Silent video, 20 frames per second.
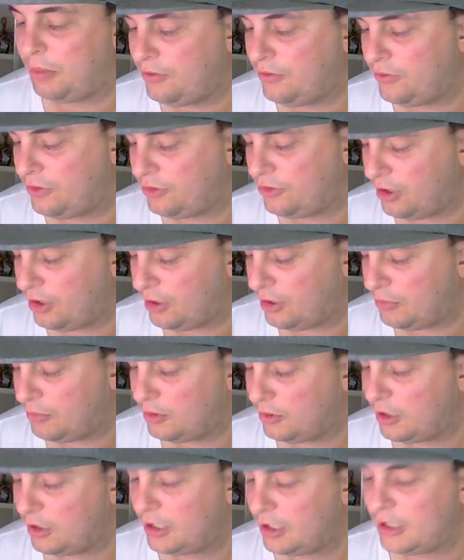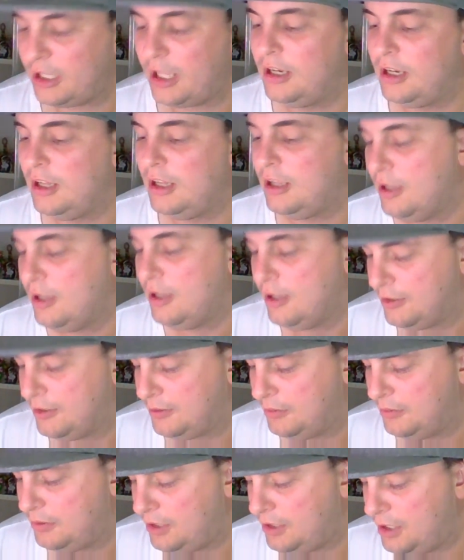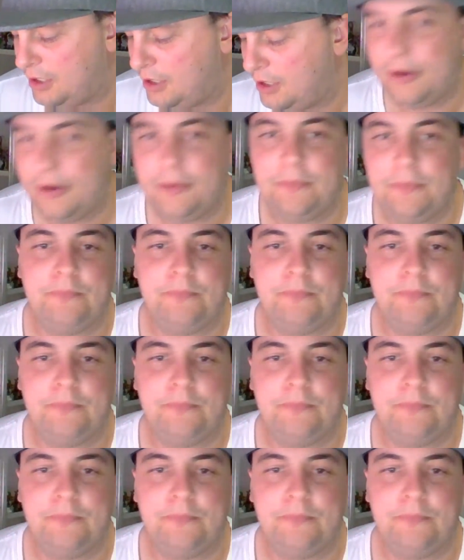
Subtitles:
fish aren't more like that. But anyway,